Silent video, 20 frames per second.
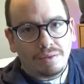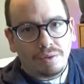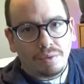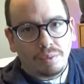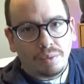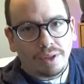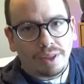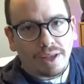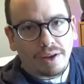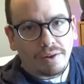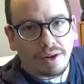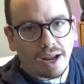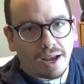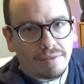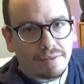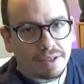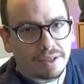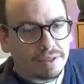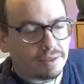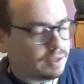without
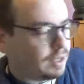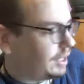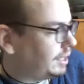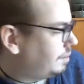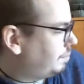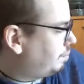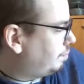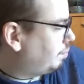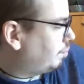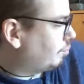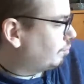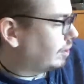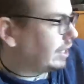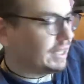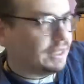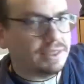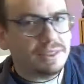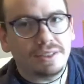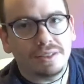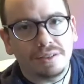having to
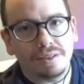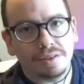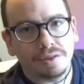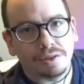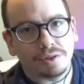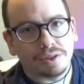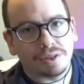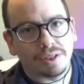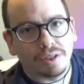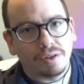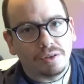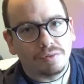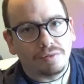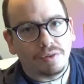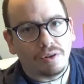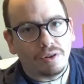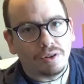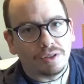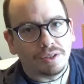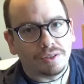brace yourself
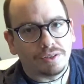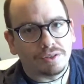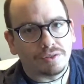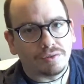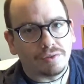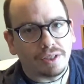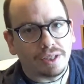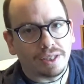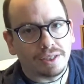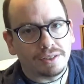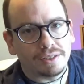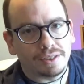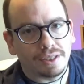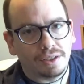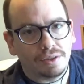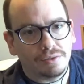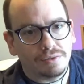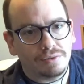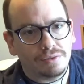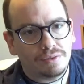on the screen
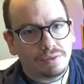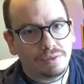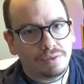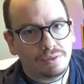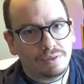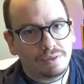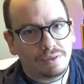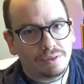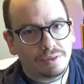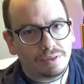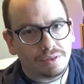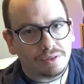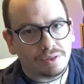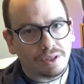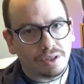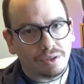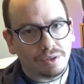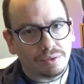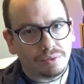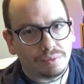itself.
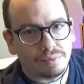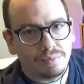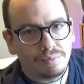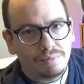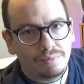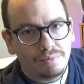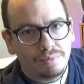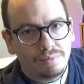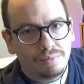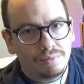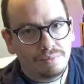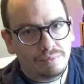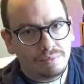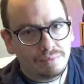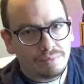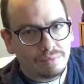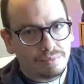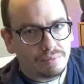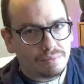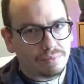So
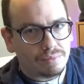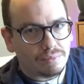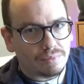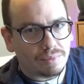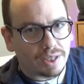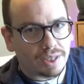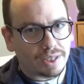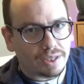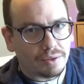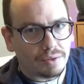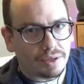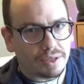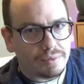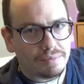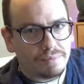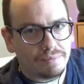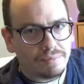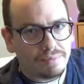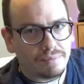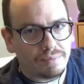you
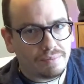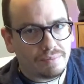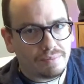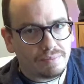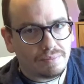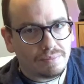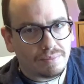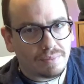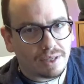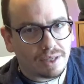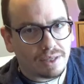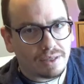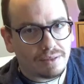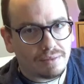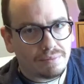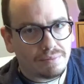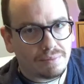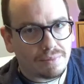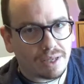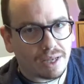
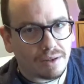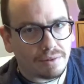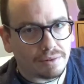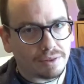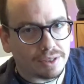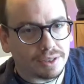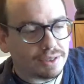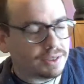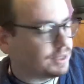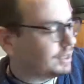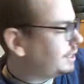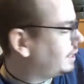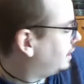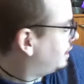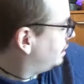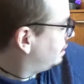can't really see